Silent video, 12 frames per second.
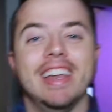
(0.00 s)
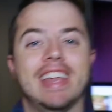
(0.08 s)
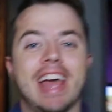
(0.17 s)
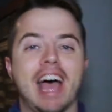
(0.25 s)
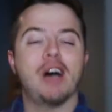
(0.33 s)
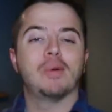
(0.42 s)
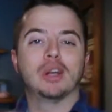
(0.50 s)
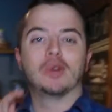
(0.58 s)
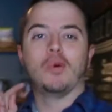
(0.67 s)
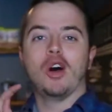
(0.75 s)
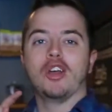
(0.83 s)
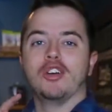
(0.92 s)
Now we are
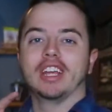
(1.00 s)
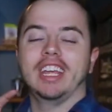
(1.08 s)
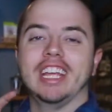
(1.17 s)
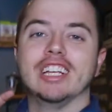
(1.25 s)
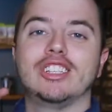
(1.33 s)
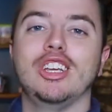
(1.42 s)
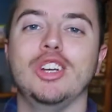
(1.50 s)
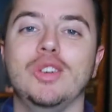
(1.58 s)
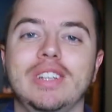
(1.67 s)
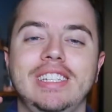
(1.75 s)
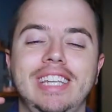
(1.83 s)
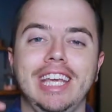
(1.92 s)
wandering into
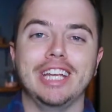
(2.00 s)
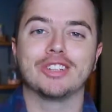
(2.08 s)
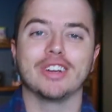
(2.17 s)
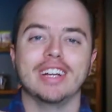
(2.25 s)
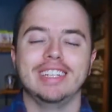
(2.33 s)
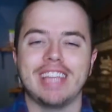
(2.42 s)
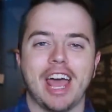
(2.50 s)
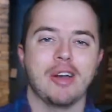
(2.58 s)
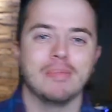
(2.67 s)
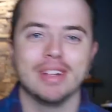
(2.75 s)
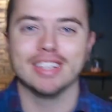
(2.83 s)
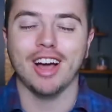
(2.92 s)
Deidre
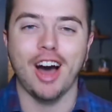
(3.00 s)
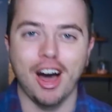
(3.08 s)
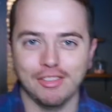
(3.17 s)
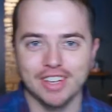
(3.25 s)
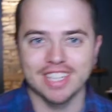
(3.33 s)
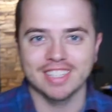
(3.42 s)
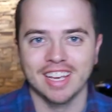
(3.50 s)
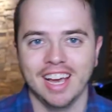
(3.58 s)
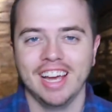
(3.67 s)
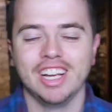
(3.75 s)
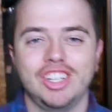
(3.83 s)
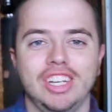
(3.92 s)
Detterman's office.
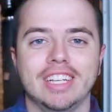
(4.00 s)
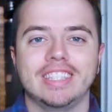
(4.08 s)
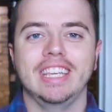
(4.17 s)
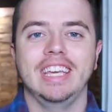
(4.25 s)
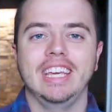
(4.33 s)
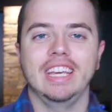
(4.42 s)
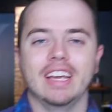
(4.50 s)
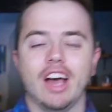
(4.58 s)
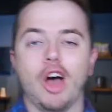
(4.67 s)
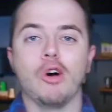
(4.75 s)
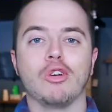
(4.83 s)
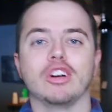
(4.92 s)
She is the
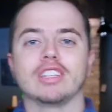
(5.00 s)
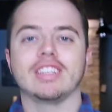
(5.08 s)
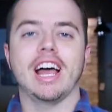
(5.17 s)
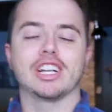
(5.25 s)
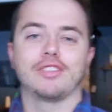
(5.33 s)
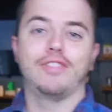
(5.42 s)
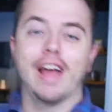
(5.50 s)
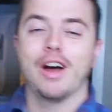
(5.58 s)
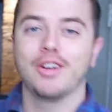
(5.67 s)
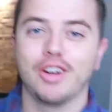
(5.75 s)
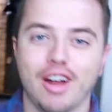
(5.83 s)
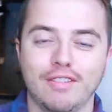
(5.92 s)
owner slash
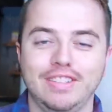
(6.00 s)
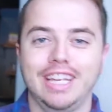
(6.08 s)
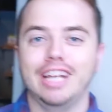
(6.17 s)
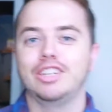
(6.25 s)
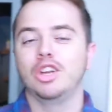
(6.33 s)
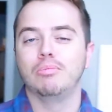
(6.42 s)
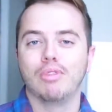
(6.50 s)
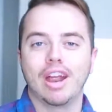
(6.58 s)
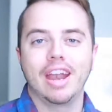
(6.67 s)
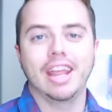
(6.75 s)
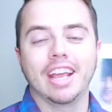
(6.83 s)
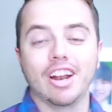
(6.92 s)
founder of D two
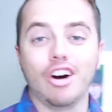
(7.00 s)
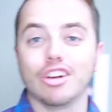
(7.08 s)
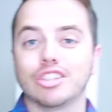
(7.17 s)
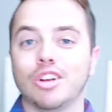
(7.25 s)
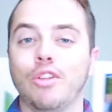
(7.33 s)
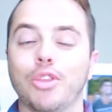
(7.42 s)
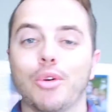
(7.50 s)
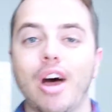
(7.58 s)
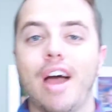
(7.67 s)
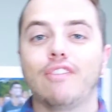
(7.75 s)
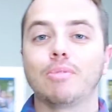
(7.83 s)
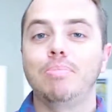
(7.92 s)
Branding and also
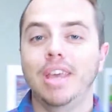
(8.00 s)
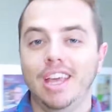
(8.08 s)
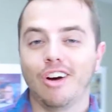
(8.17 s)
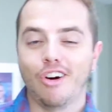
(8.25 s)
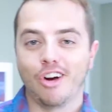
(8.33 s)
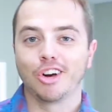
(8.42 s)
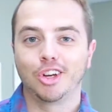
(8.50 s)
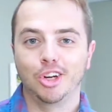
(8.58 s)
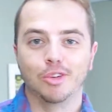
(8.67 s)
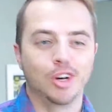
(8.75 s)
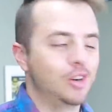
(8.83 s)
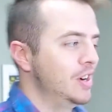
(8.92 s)
Thrive's P R
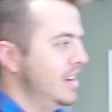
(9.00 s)
guru.